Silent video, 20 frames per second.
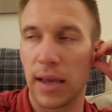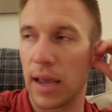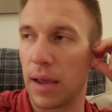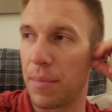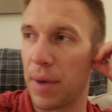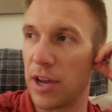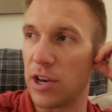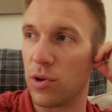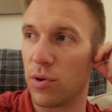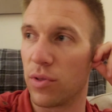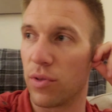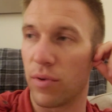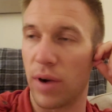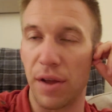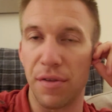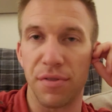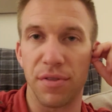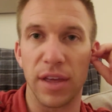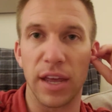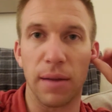and by doing the
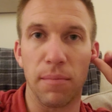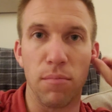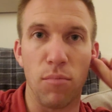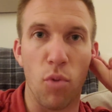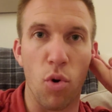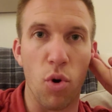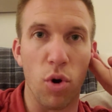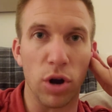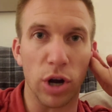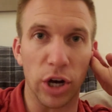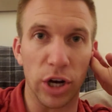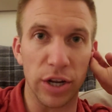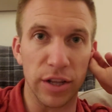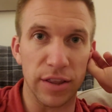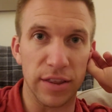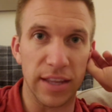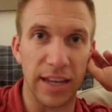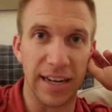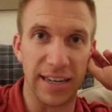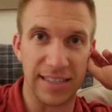right thing, more
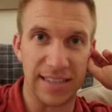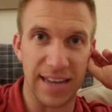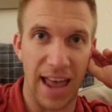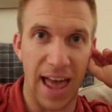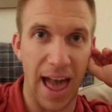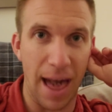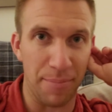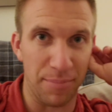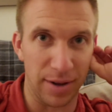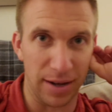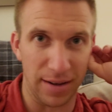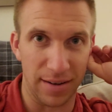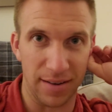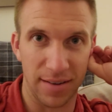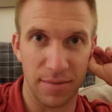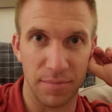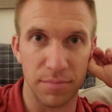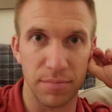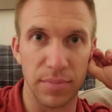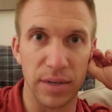good things happen
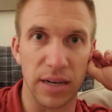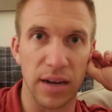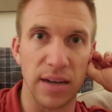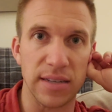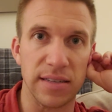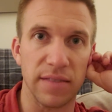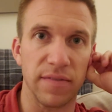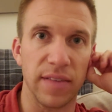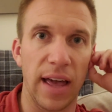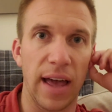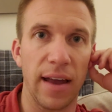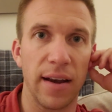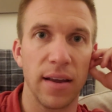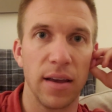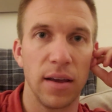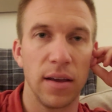because of that.